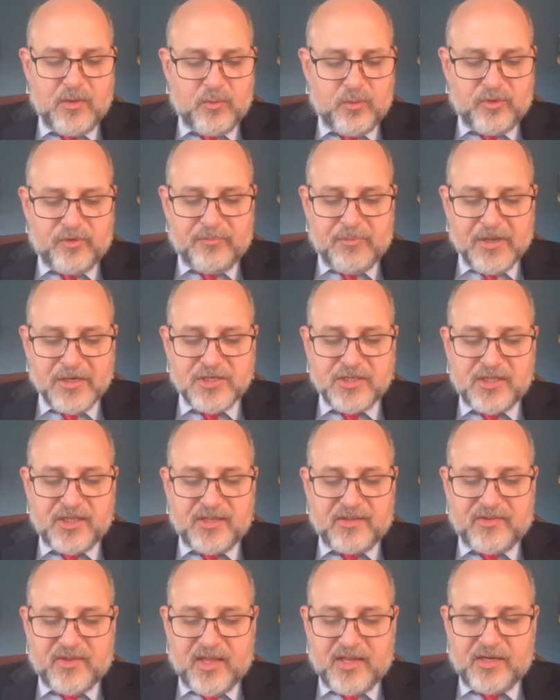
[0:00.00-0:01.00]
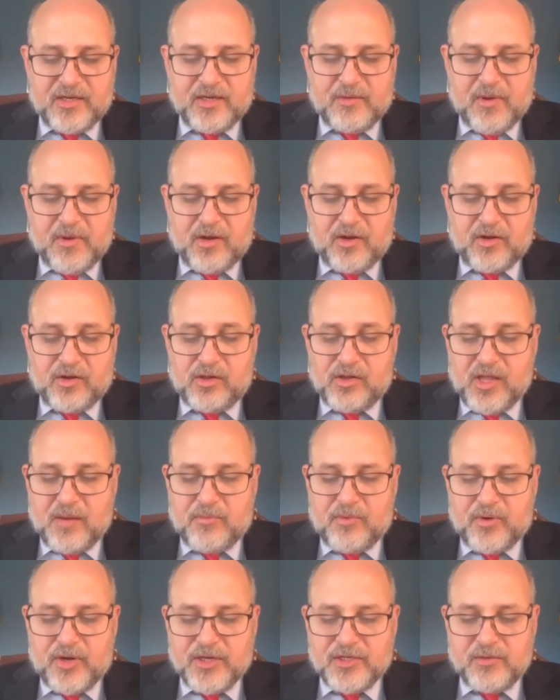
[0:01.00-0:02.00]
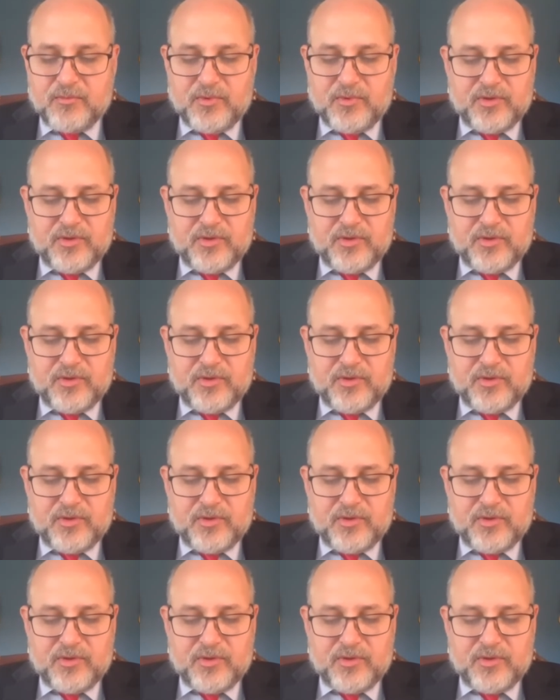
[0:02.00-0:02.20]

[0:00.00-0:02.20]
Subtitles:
We're especially excited about our collaboration